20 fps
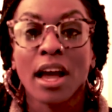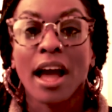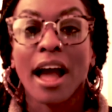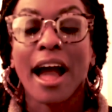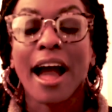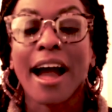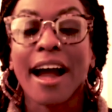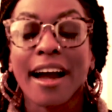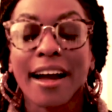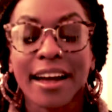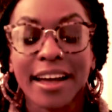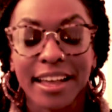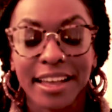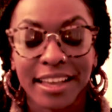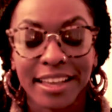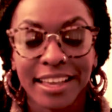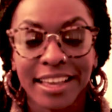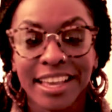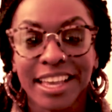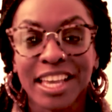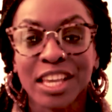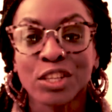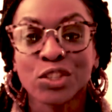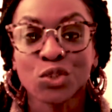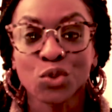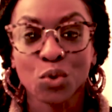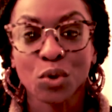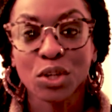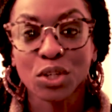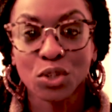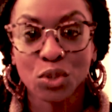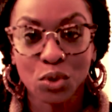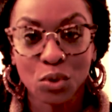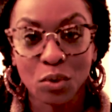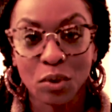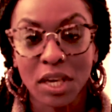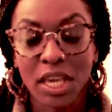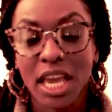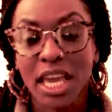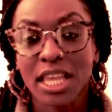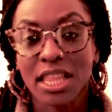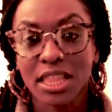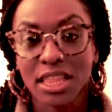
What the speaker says: I enjoy doing in